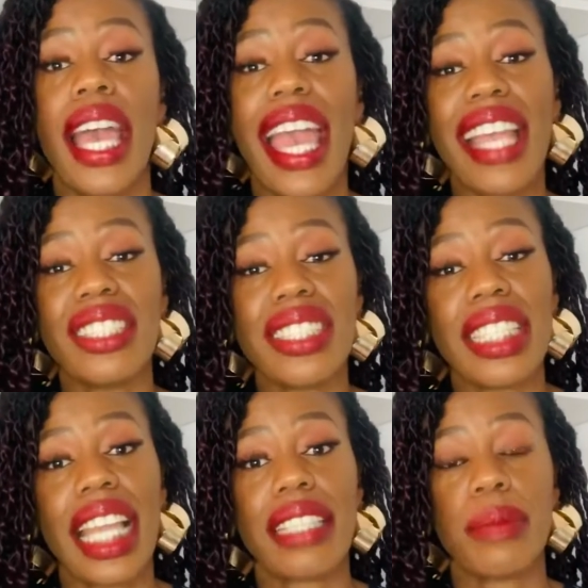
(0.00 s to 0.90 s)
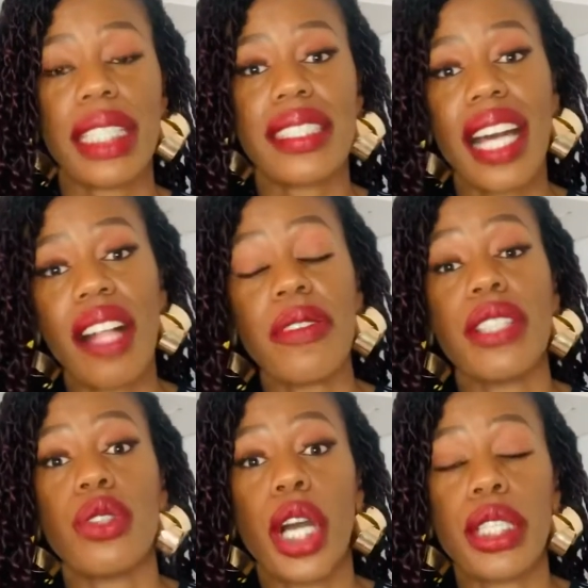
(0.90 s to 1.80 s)
agency like myself and
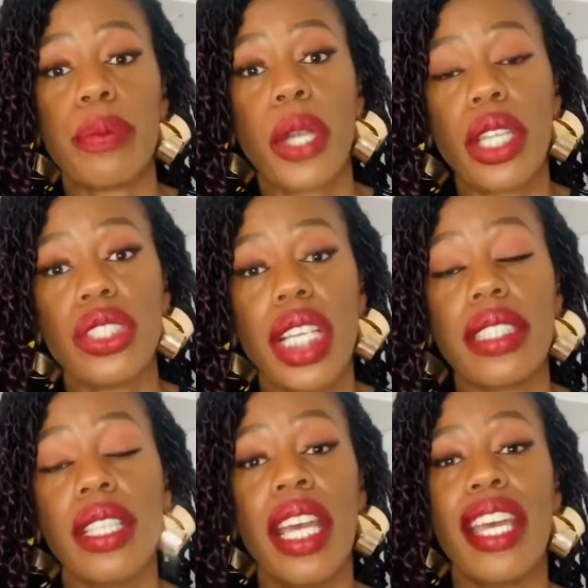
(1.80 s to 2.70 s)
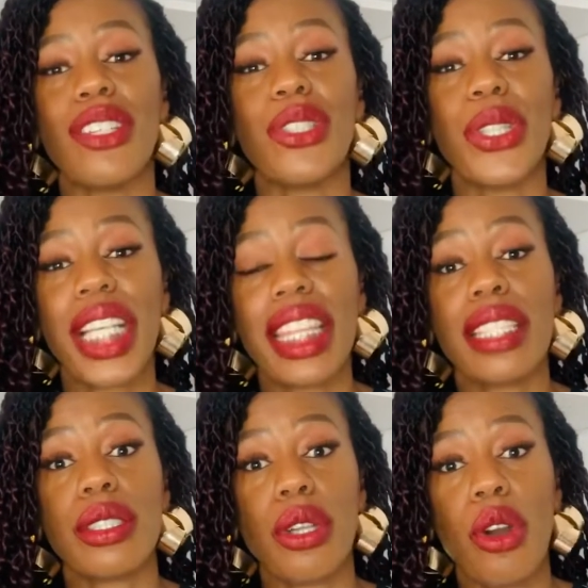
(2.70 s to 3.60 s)
you're on a project, you look at the
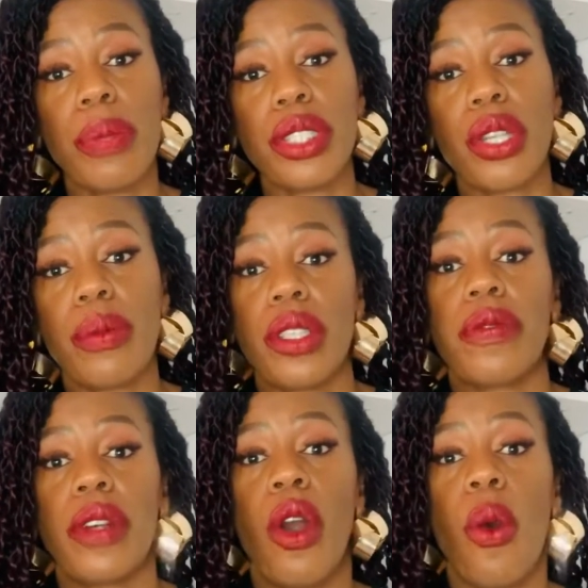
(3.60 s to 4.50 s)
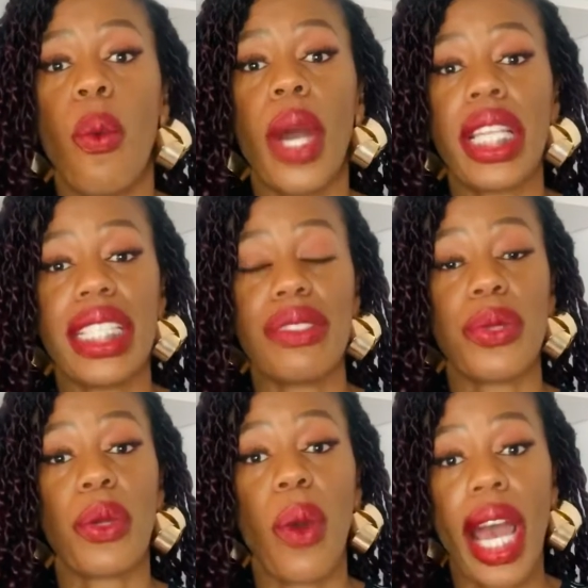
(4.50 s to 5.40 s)
scope in terms of what is
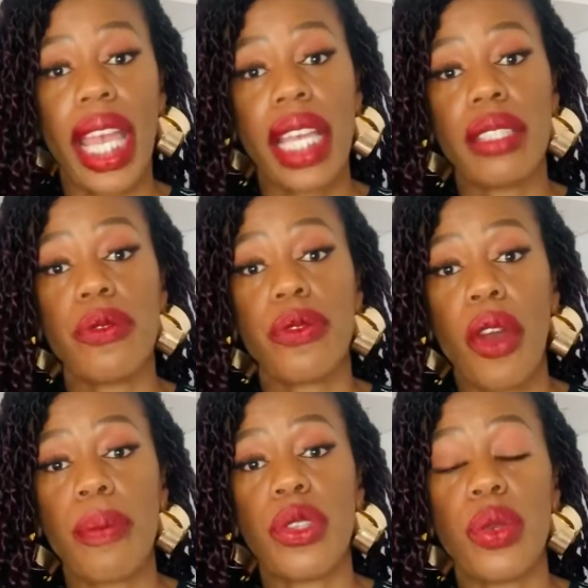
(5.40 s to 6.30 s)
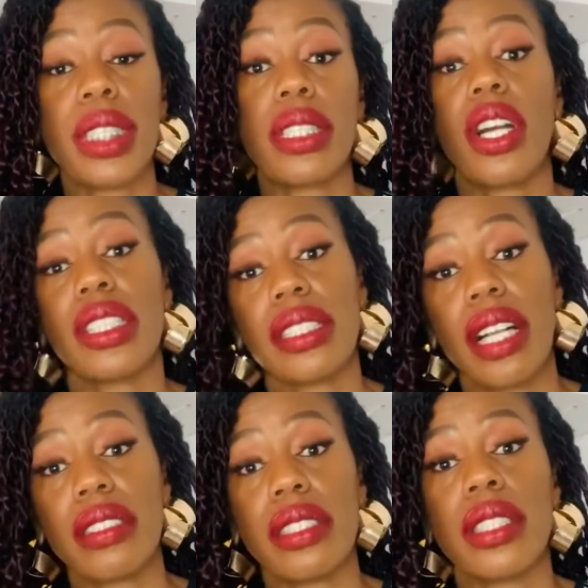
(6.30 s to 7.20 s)
required from you as a
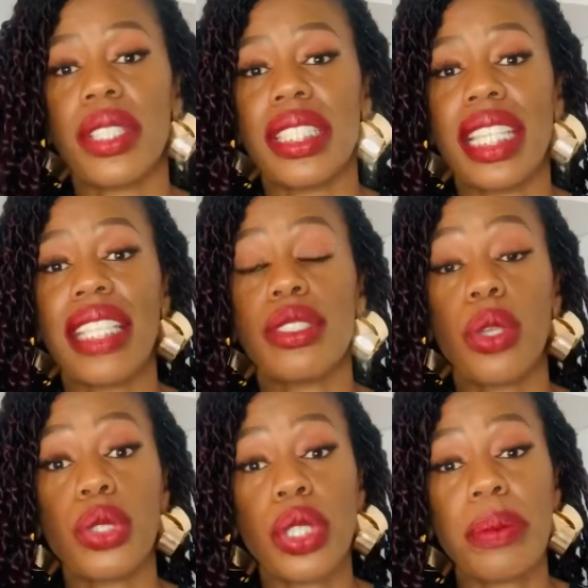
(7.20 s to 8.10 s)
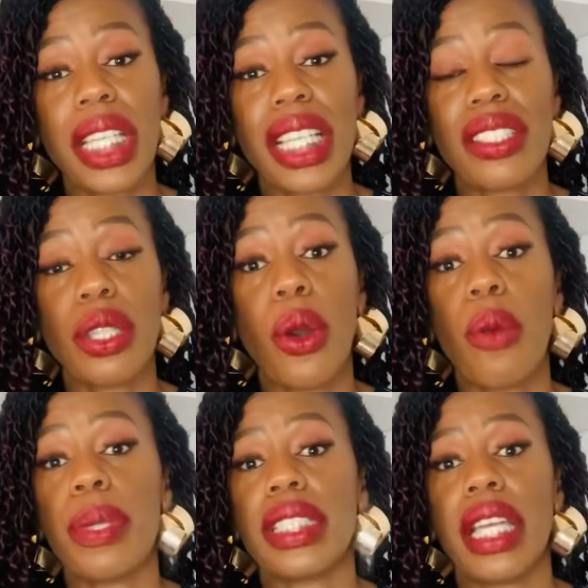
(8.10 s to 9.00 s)
consultant. Is there a social media
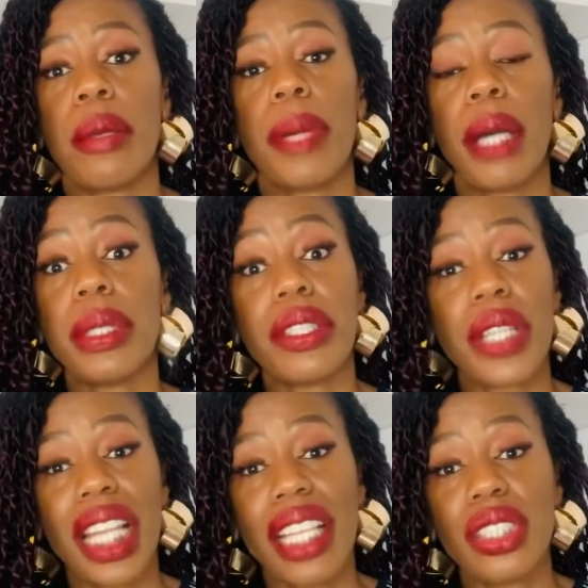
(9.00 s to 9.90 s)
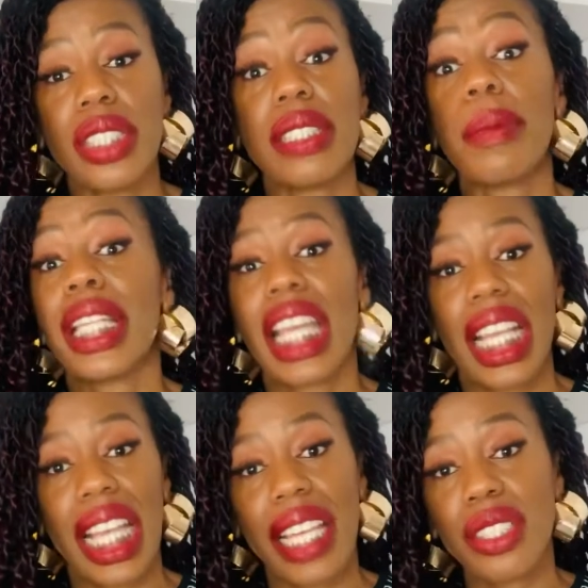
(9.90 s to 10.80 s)
scope? Is there a public relations, media
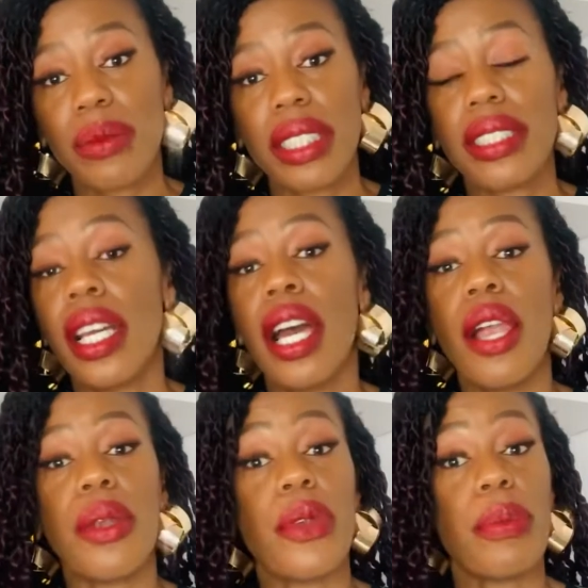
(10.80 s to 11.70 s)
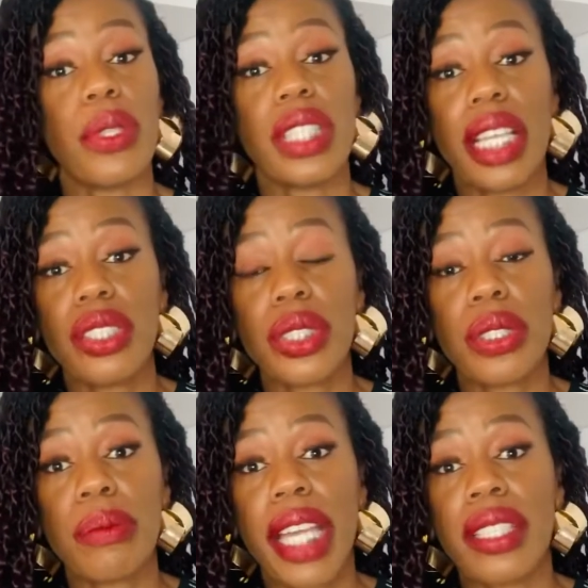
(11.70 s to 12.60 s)
engagement,
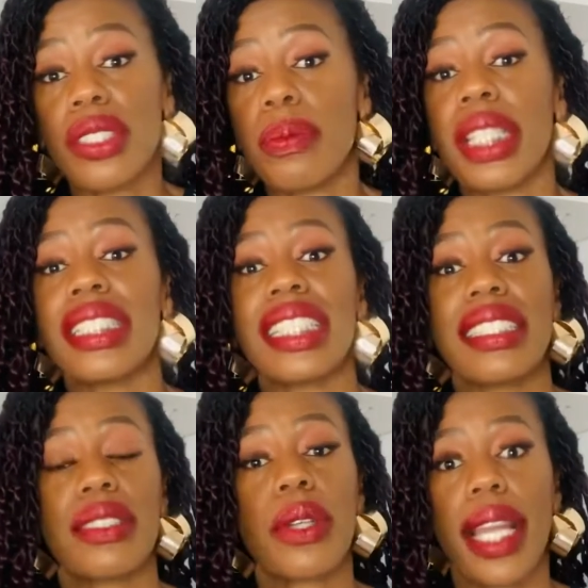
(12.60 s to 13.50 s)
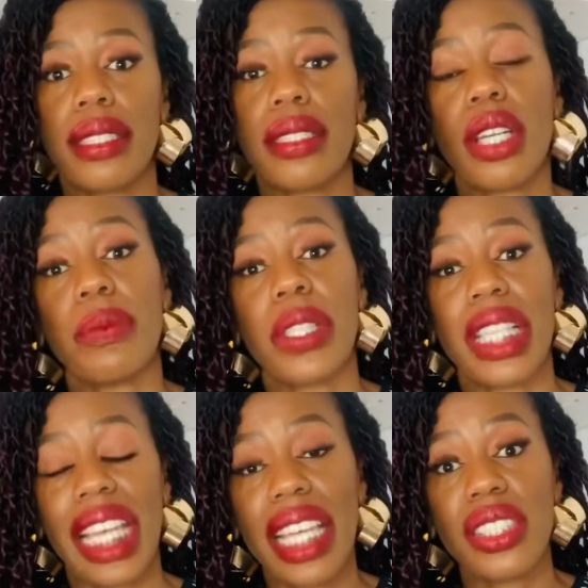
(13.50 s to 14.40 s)
reputational management? Is it crisis
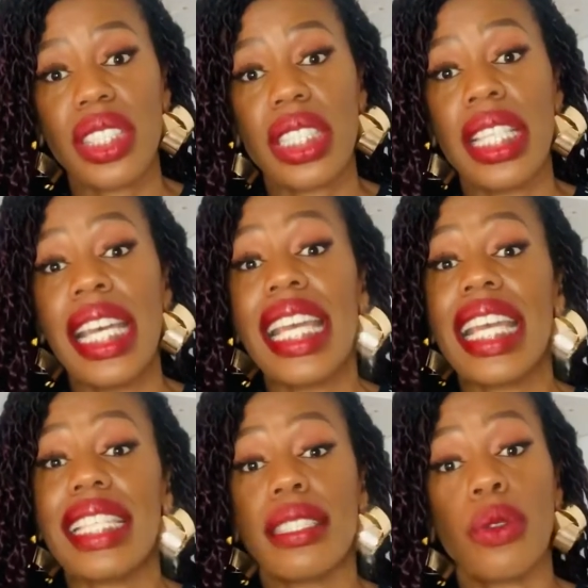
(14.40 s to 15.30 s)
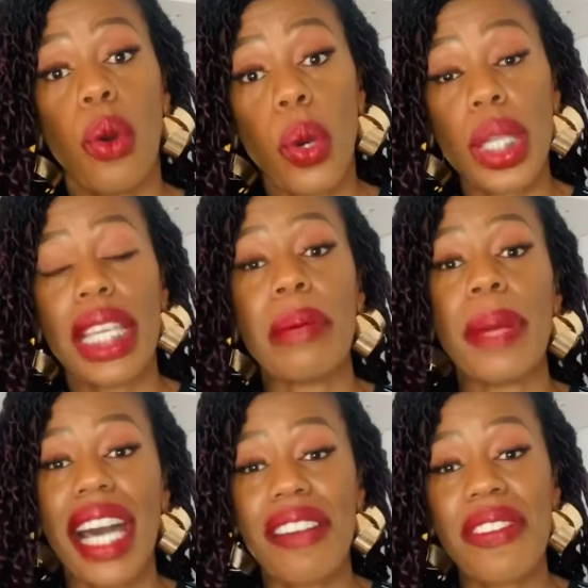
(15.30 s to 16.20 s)
communication? Is it all the
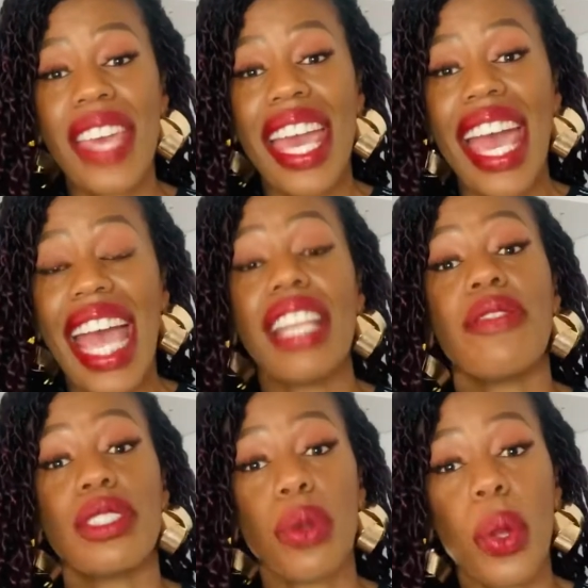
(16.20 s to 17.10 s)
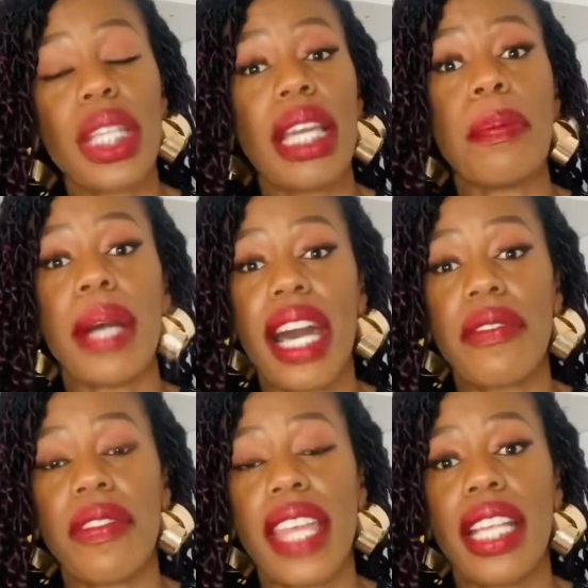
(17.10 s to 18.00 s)
above? And if it's all the
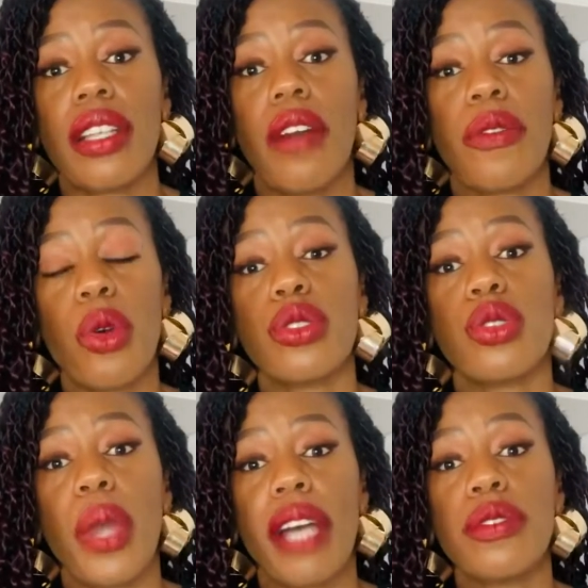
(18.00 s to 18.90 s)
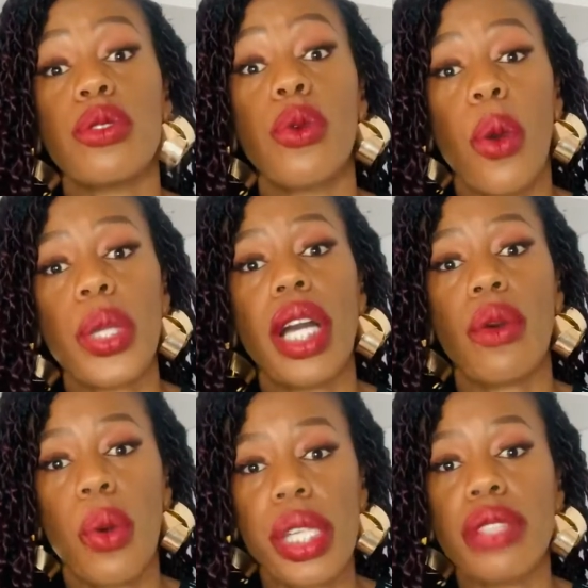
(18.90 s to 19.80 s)
above, then of course you have to quote
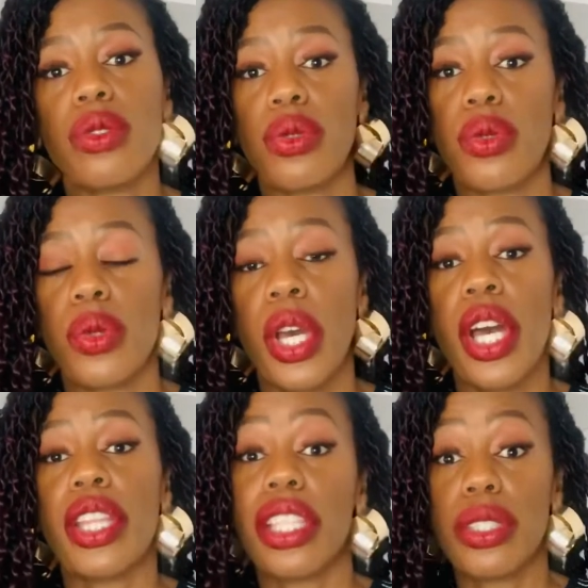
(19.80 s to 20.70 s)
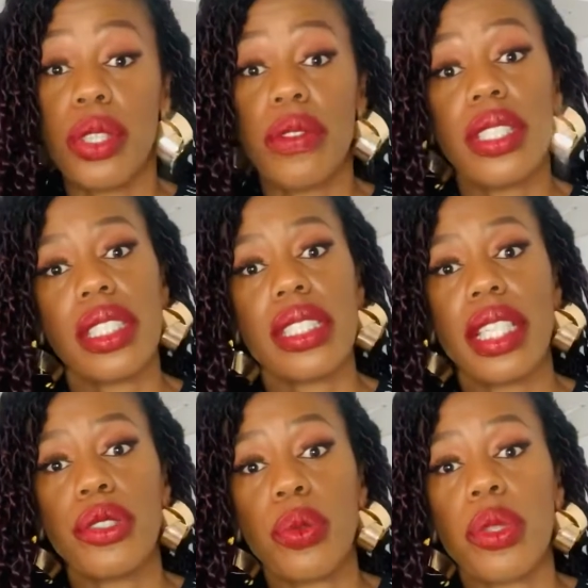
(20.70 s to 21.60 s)
according to the services
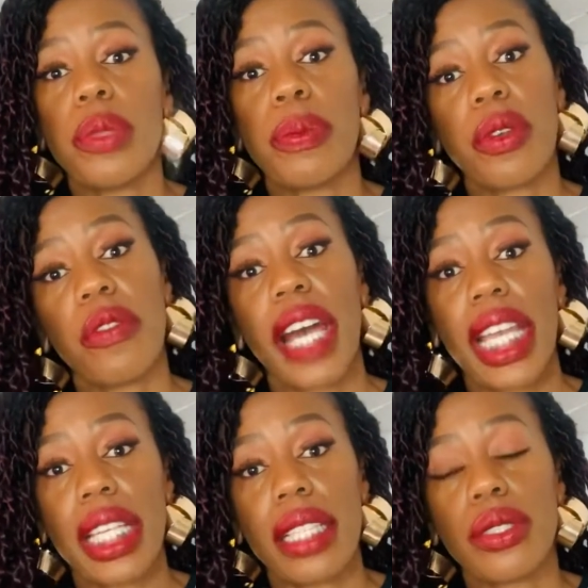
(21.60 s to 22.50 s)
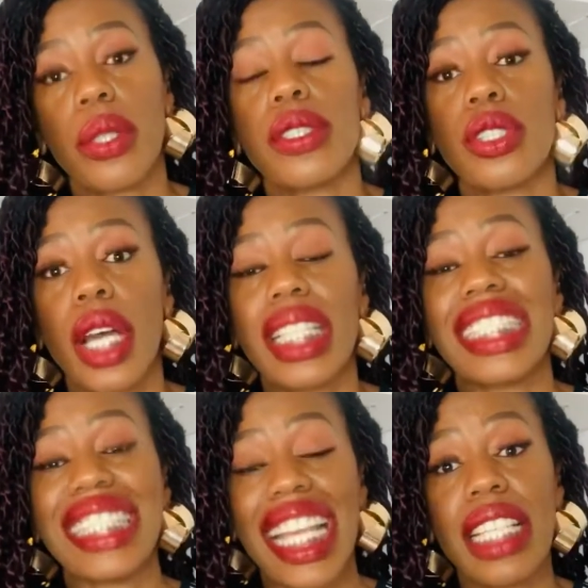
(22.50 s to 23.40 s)
that you will be providing. So it's not a
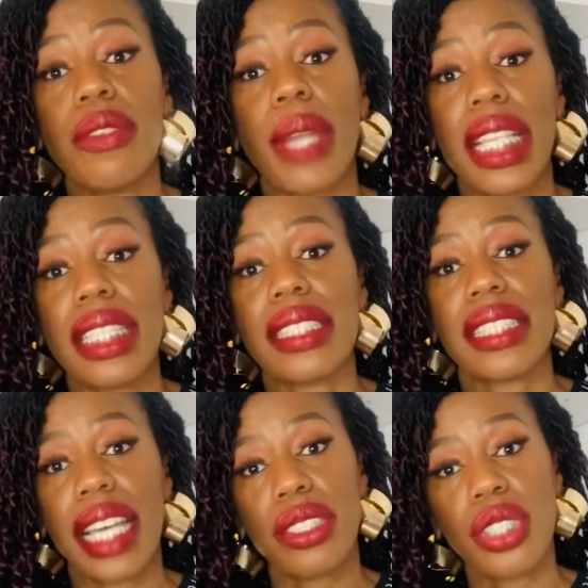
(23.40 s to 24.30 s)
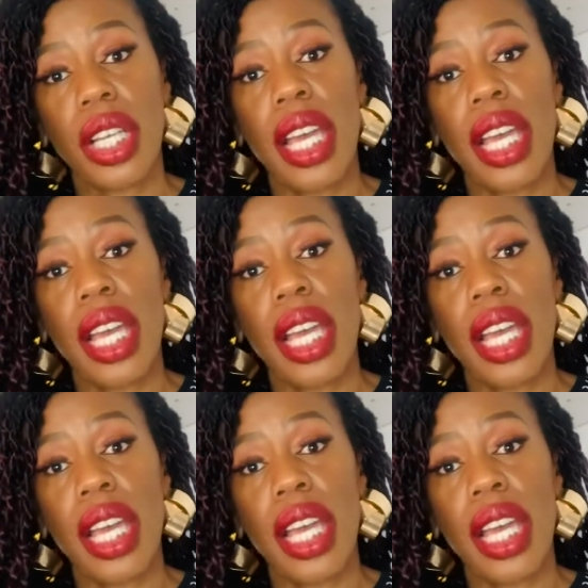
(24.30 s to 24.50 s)
daily rate as such,